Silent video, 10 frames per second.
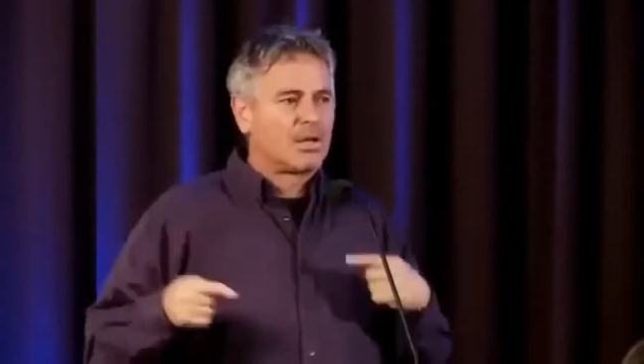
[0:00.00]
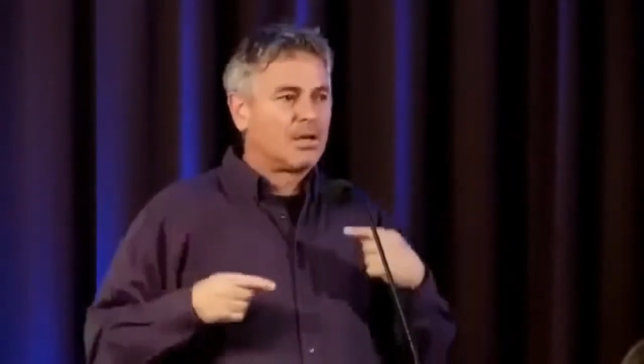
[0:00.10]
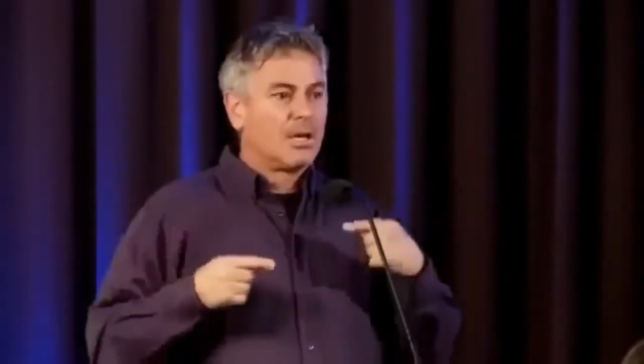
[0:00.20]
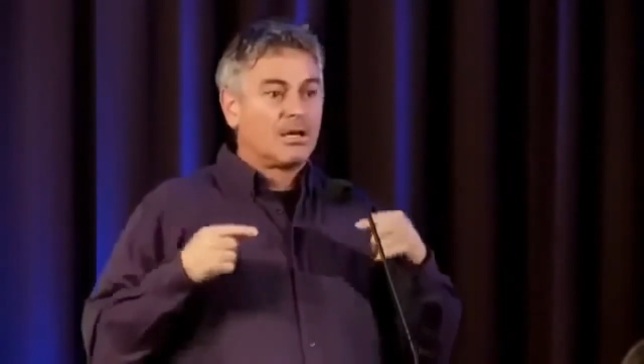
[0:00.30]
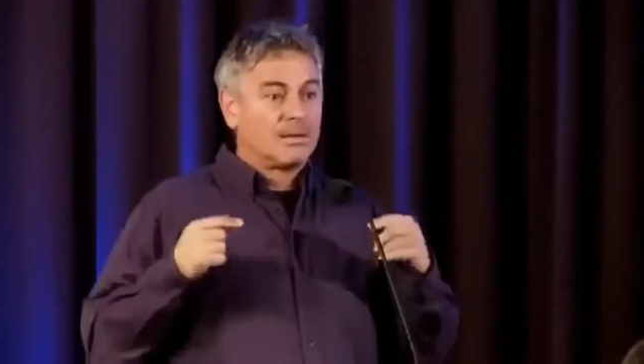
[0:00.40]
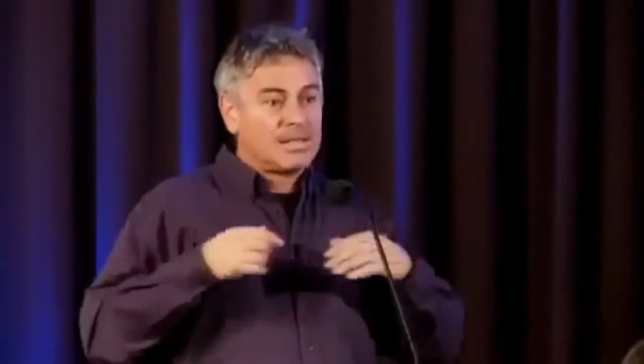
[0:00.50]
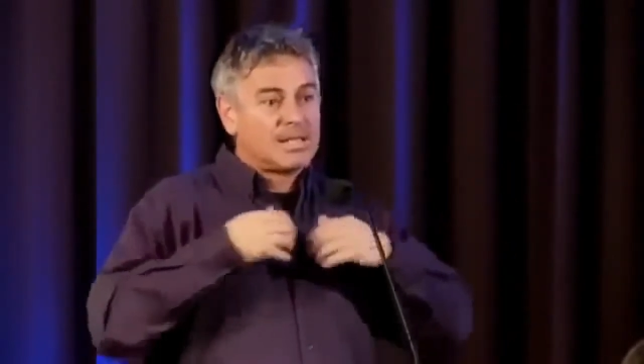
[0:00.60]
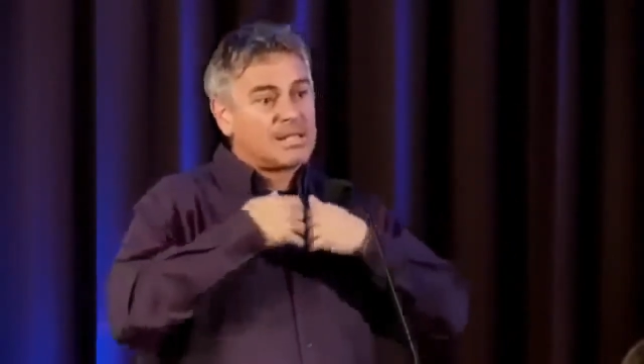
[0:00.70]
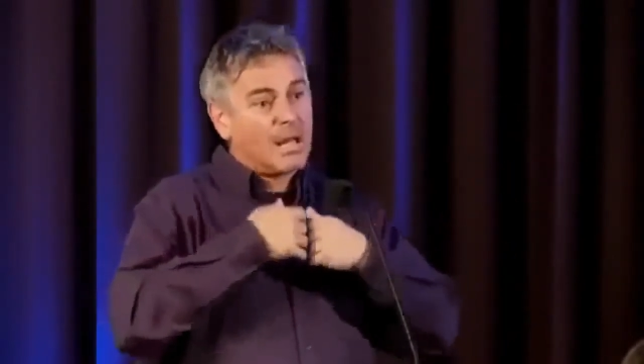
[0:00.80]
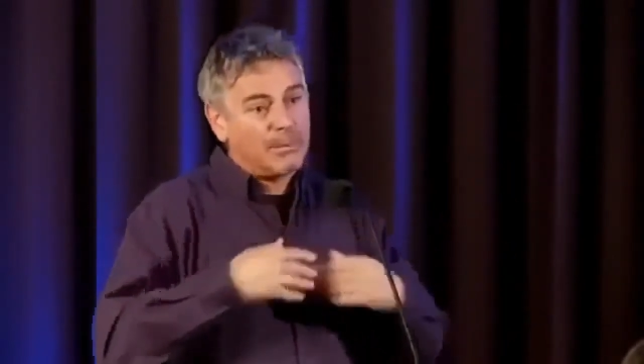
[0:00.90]
So
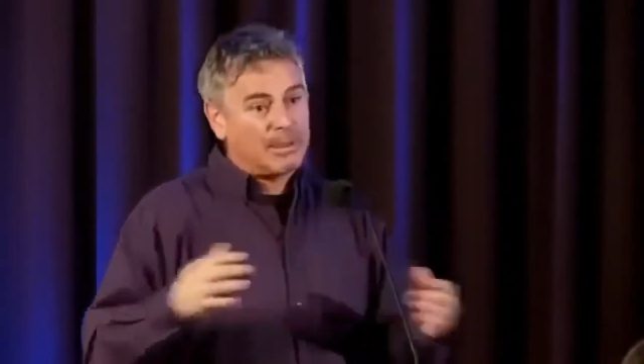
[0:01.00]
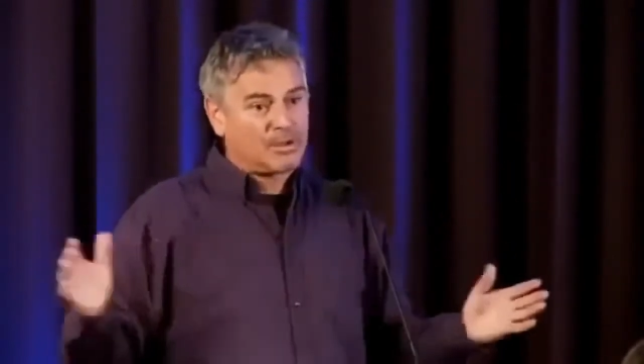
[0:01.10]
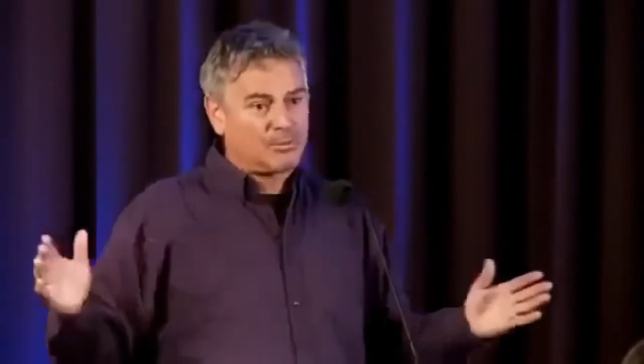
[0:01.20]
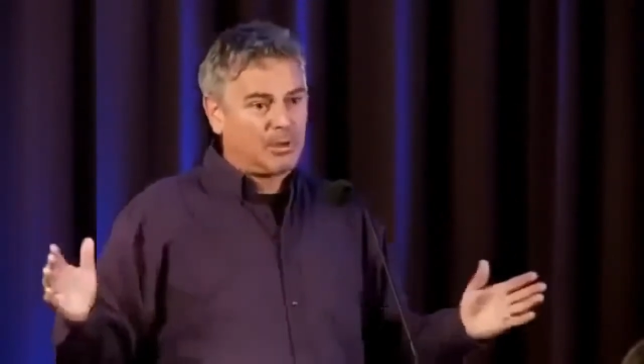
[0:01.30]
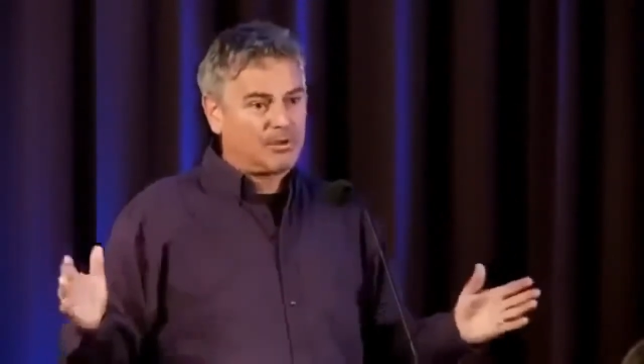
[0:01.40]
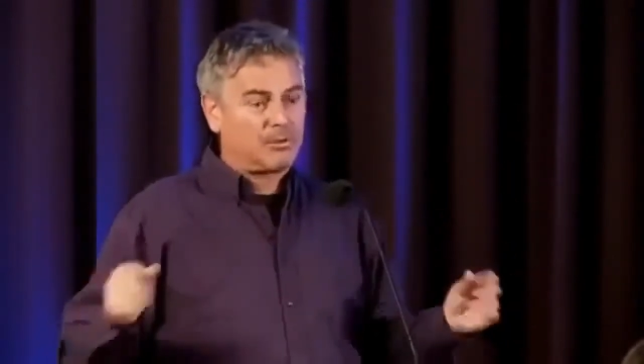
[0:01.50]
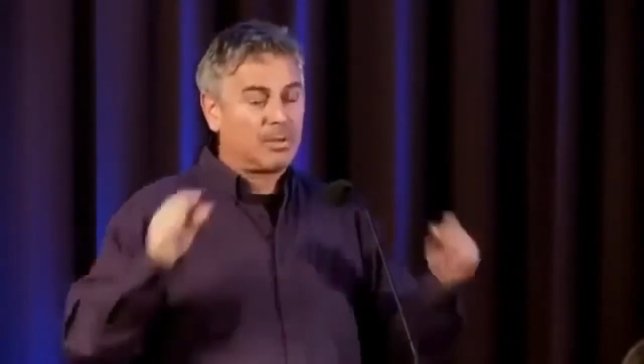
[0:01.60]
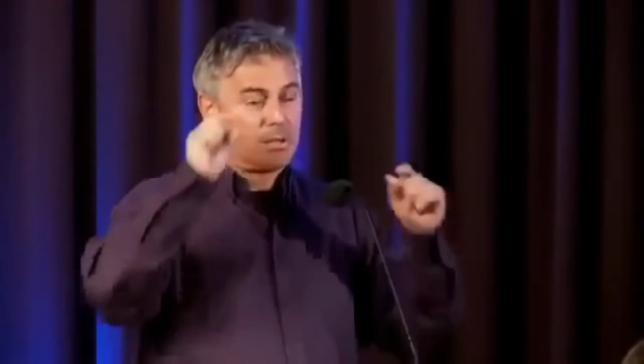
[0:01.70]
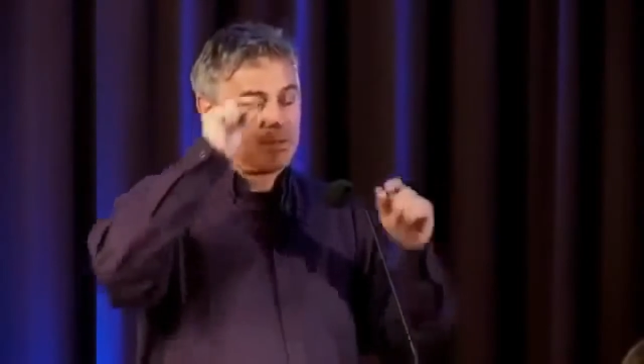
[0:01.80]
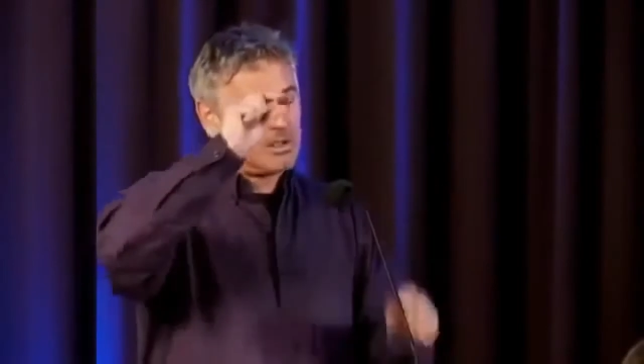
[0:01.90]
this has now been
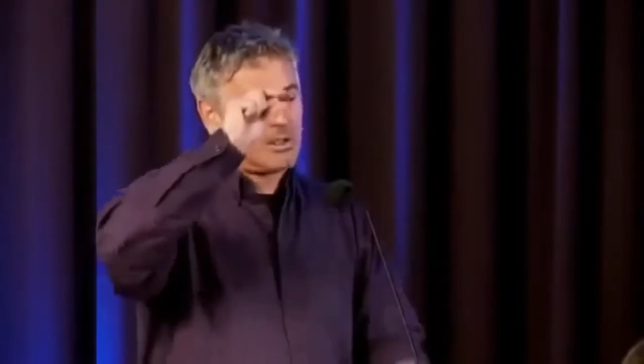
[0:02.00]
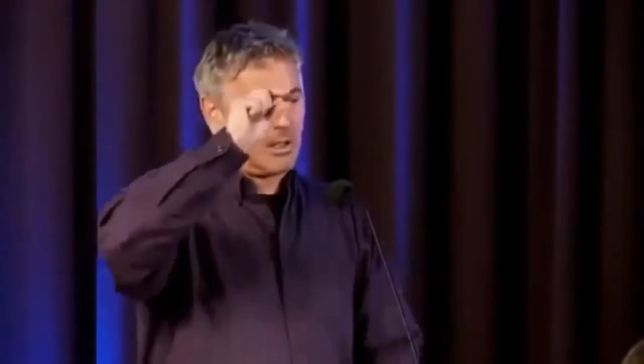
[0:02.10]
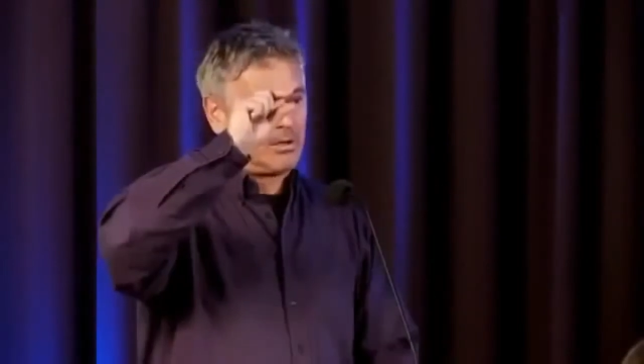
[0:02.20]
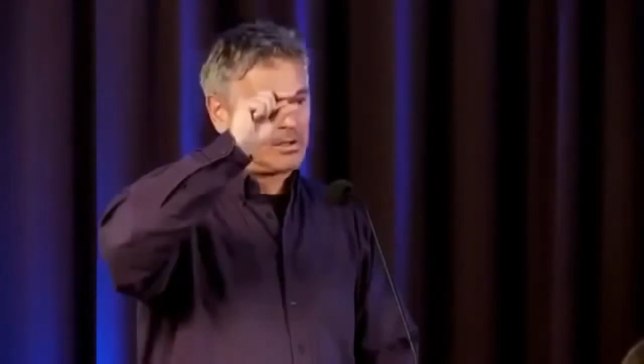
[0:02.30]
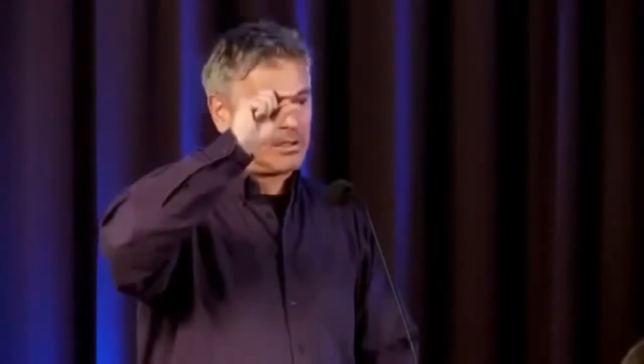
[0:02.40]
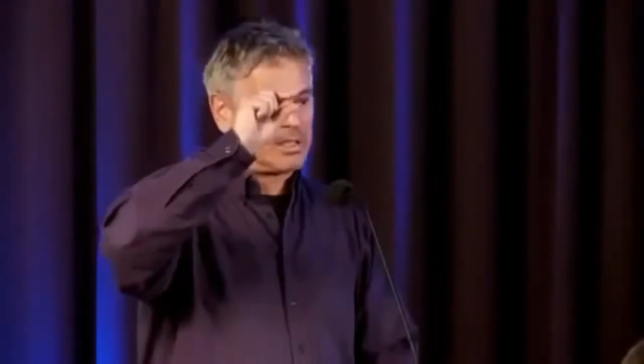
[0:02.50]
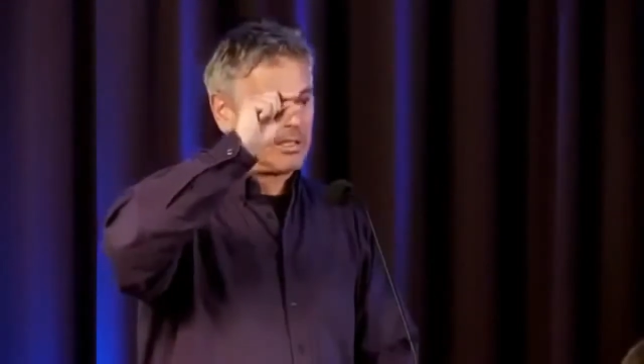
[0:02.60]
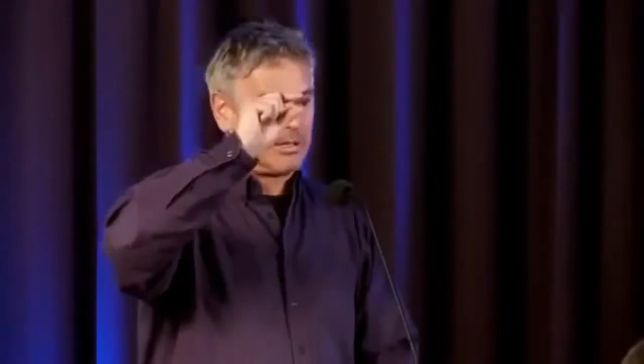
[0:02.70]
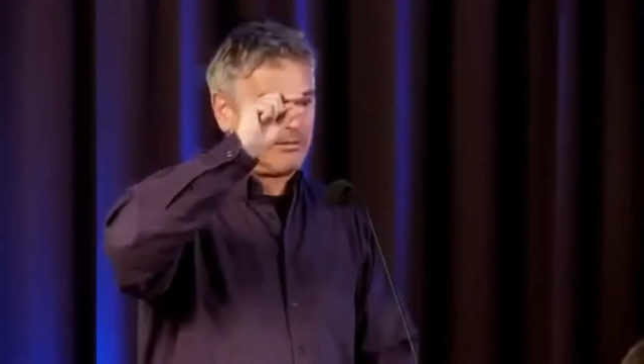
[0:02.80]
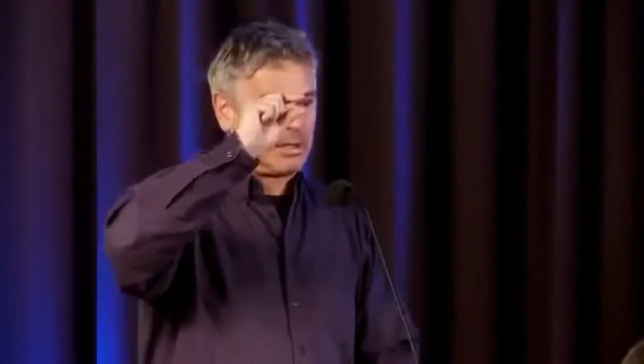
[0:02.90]
exposed. We are this close in
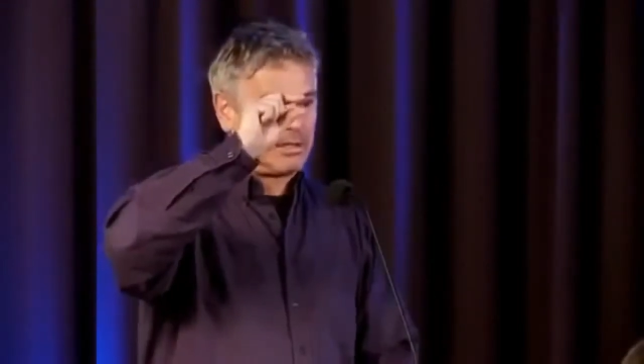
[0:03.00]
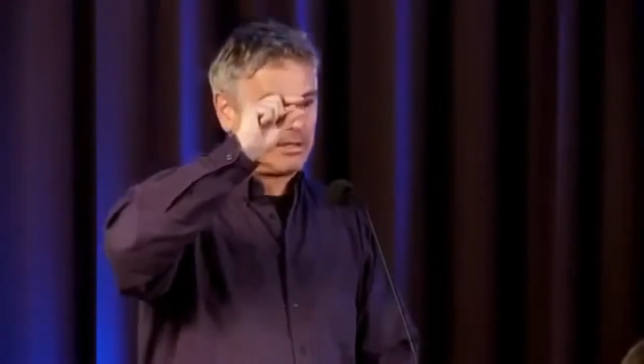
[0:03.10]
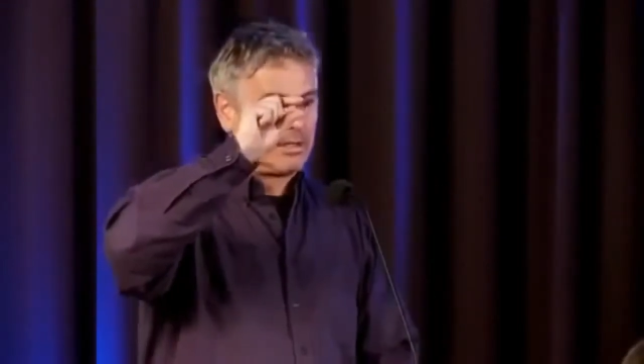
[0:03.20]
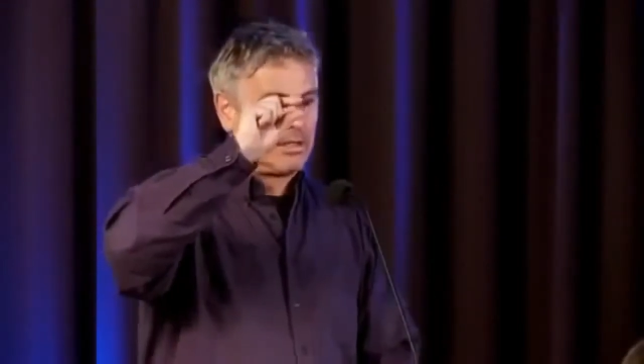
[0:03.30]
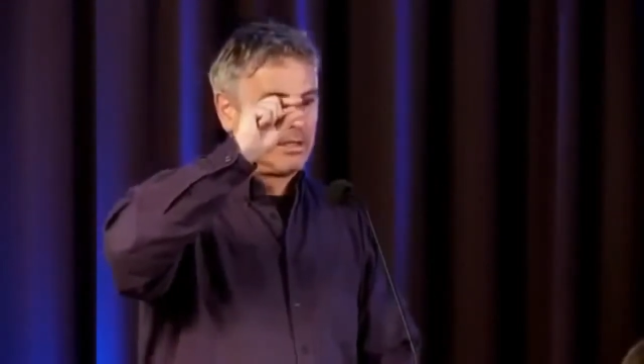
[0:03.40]
South Africa.